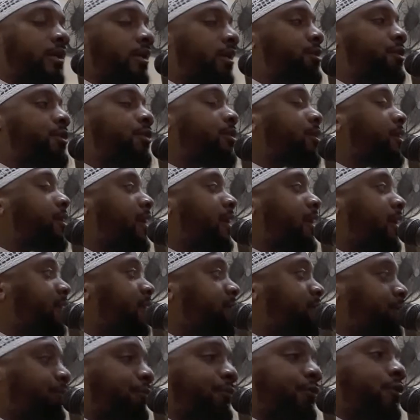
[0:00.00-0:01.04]
It's okay.
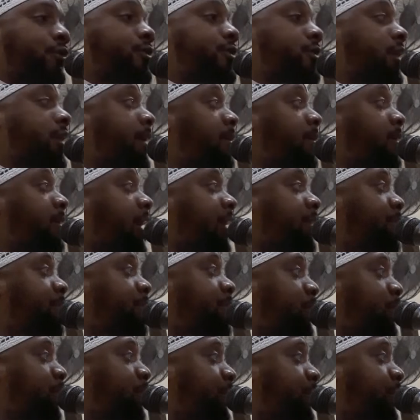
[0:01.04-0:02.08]
It's the first time a lot of
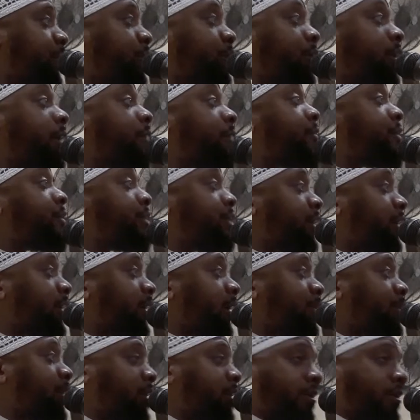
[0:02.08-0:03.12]
people ever heard everything. I
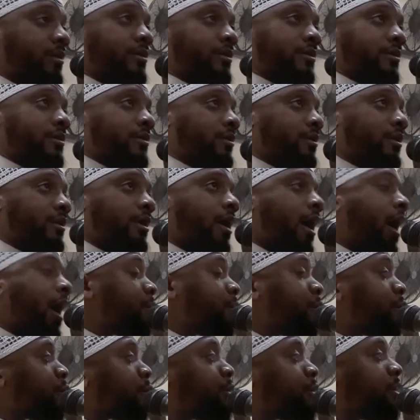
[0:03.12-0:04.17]
mean, how
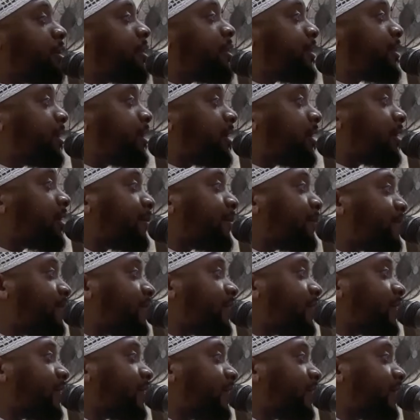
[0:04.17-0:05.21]
do you learn anything?
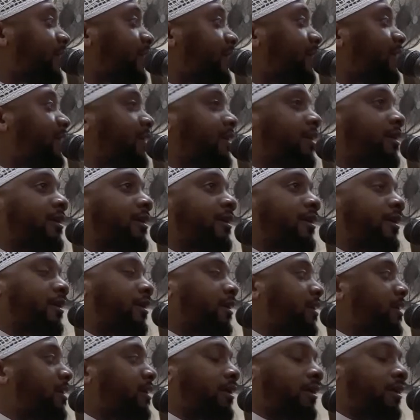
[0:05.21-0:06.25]
I mean,
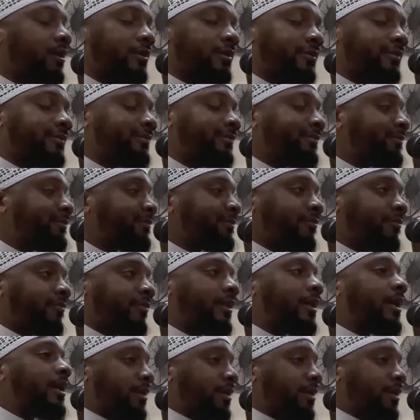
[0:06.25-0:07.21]
you in one field and